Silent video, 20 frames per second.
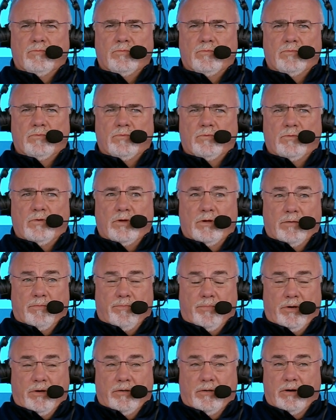
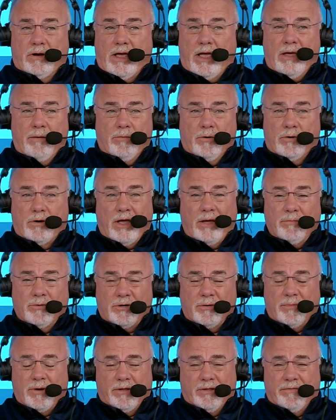Your name
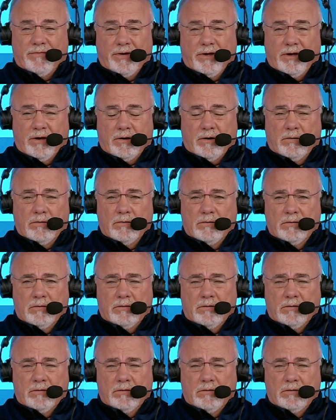should be on the vehicle.